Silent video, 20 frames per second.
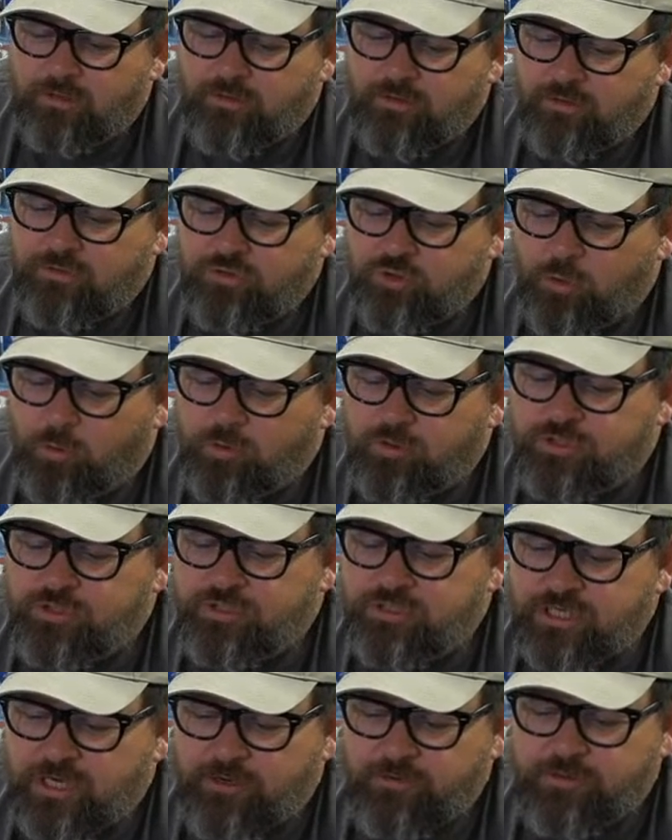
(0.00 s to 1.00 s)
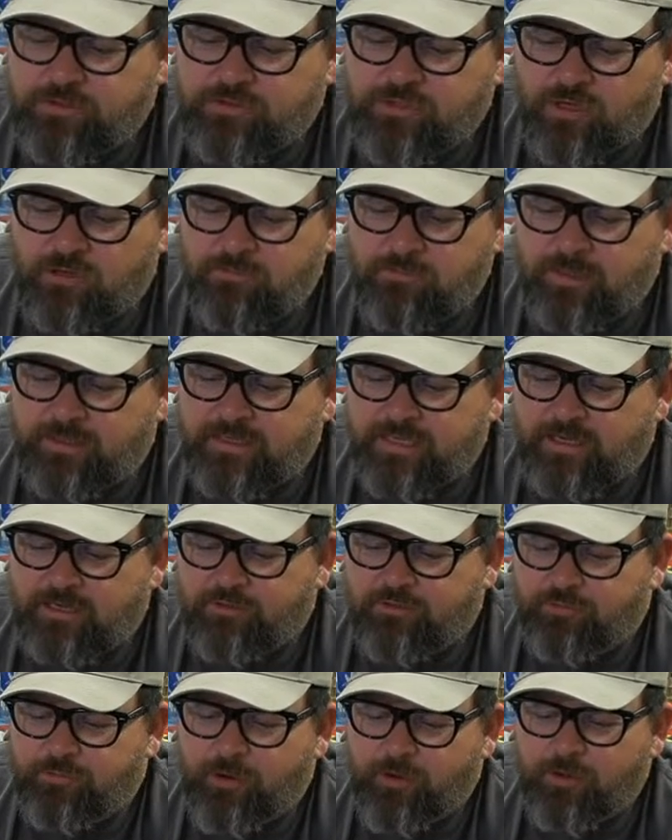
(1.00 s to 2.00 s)
George and Jerry, you talking about that
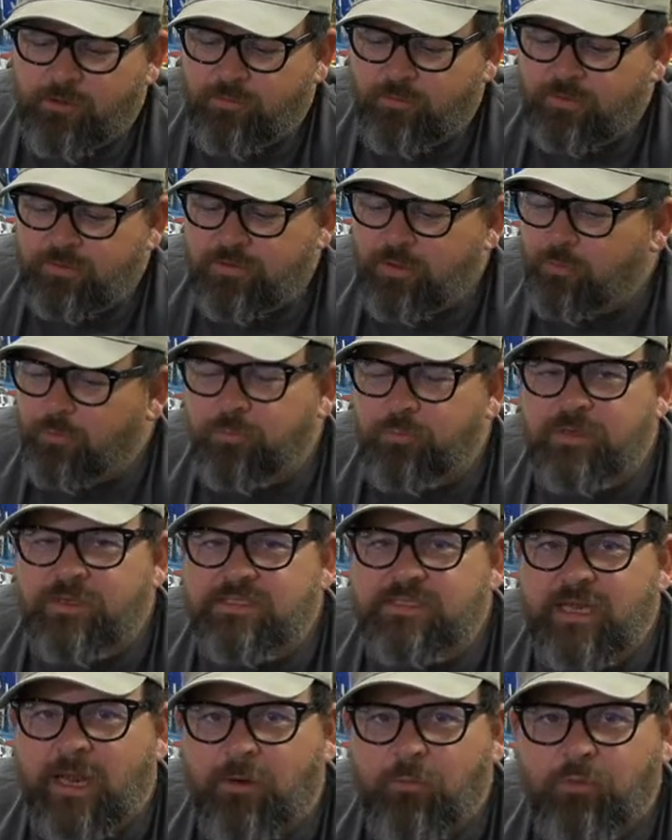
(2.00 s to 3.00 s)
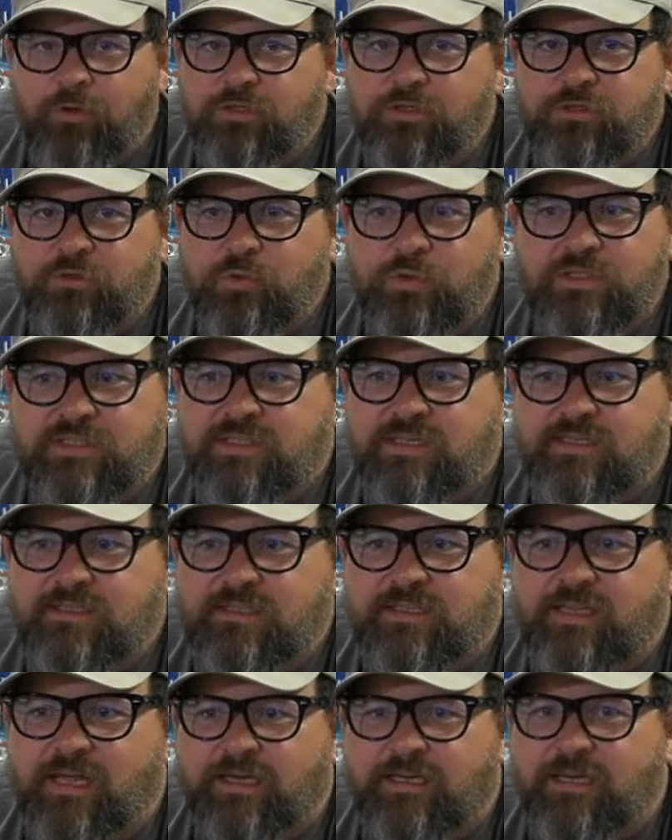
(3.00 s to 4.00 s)
Crow? The only reason I want to do it is because
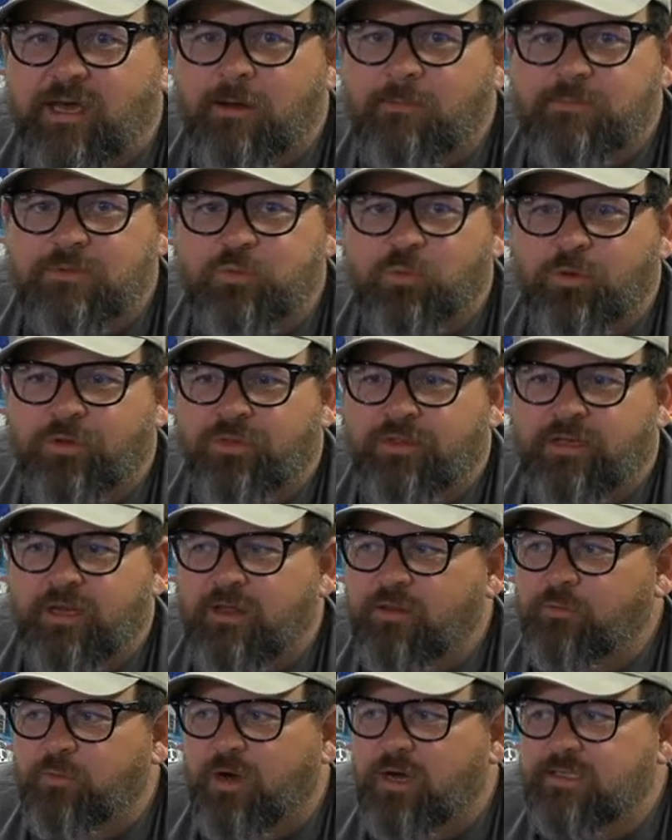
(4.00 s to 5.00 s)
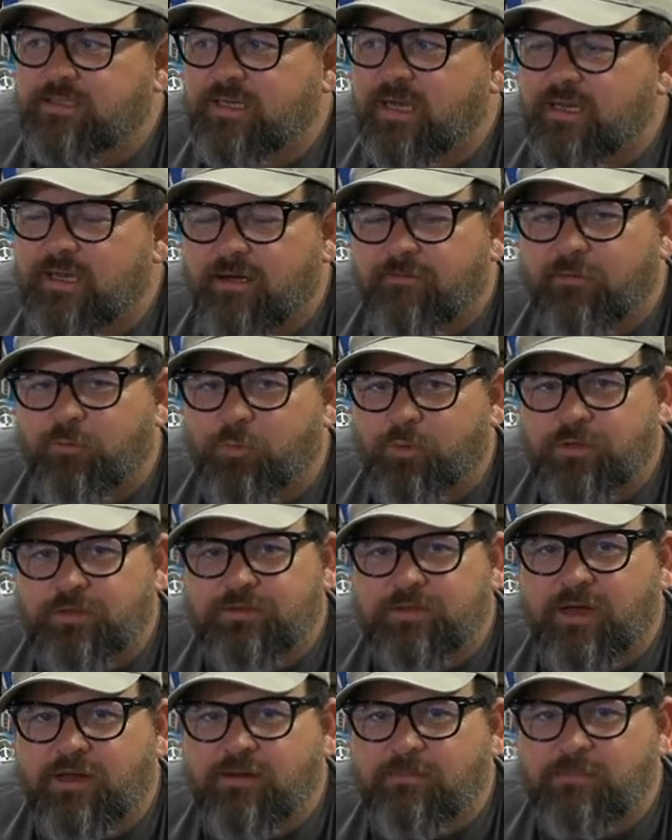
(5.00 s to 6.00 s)
it like comes with it. Otherwise, I never would have
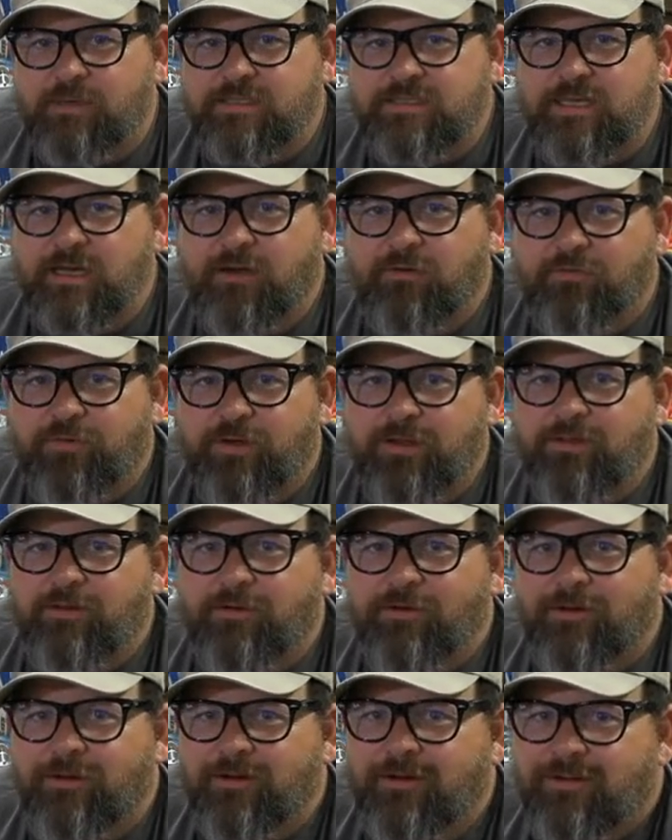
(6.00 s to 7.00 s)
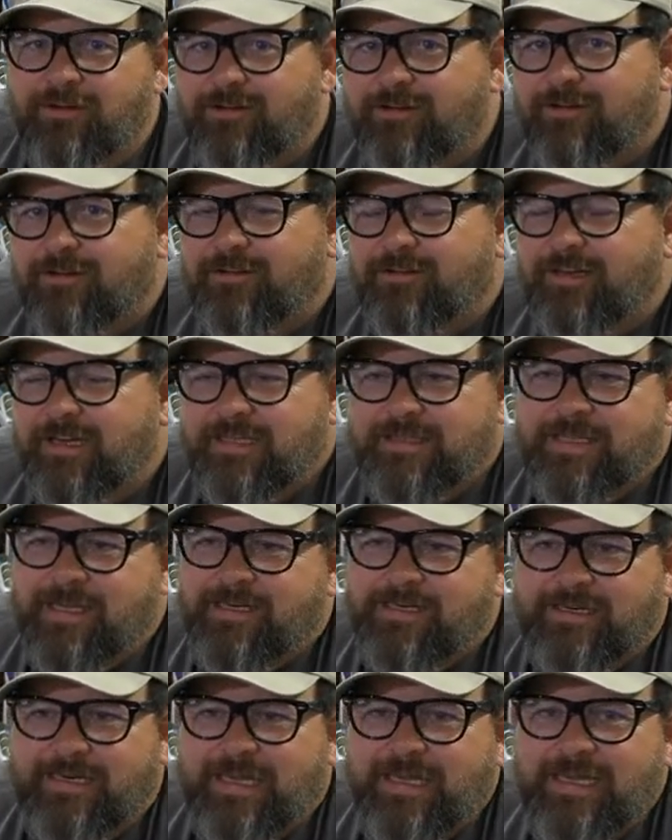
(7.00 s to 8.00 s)
done it myself either. It
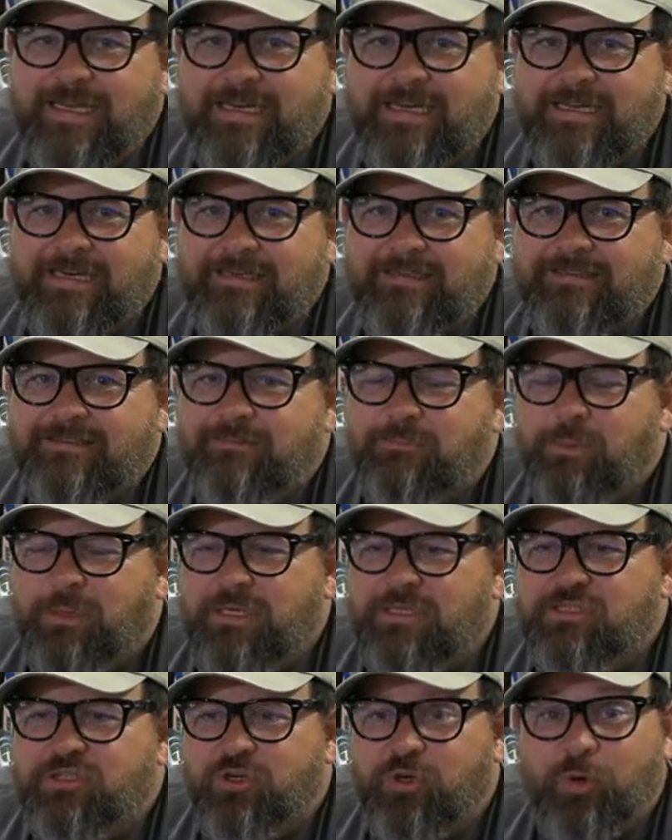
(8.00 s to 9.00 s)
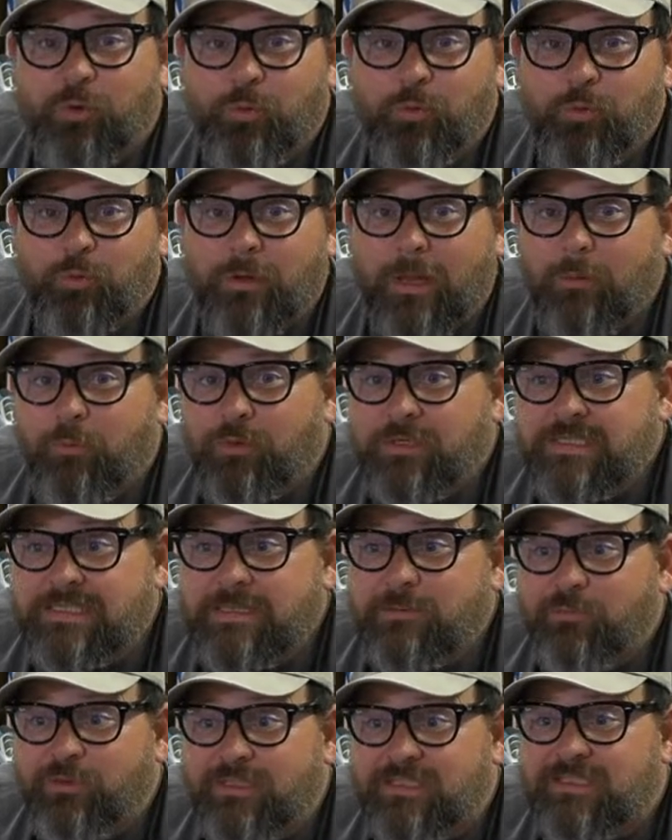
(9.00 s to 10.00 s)
doesn't need it, but it's cool. I want to
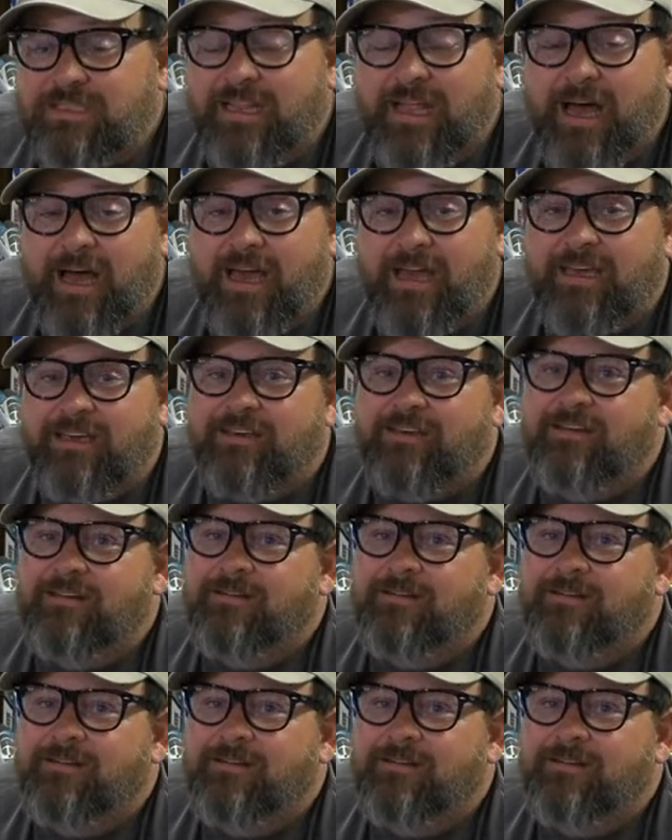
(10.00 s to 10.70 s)
see what it's like.